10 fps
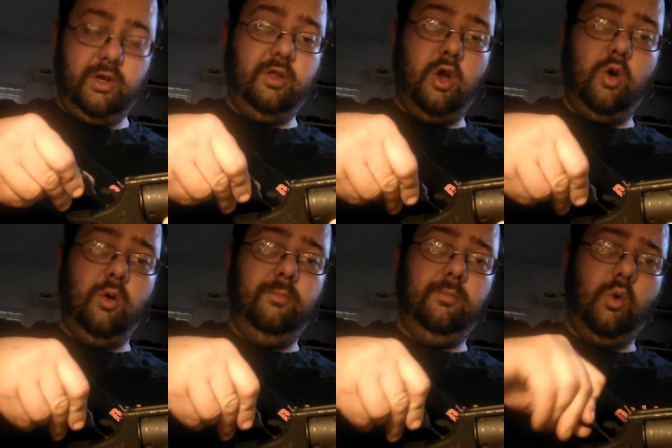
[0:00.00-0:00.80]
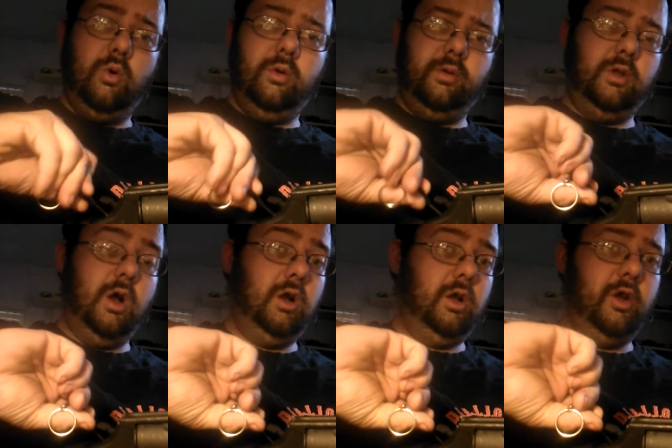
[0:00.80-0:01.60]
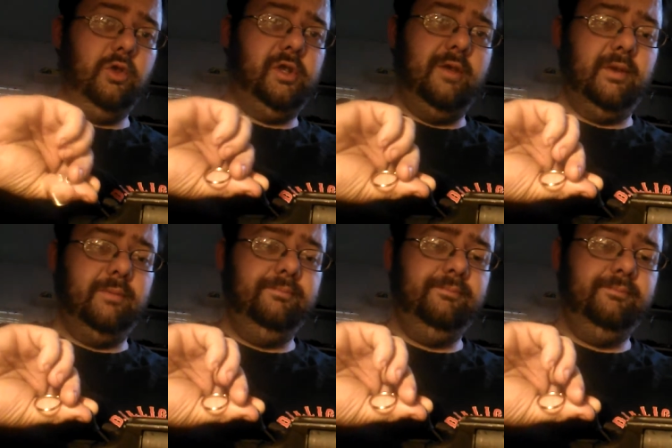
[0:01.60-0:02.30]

in the home or young adults even,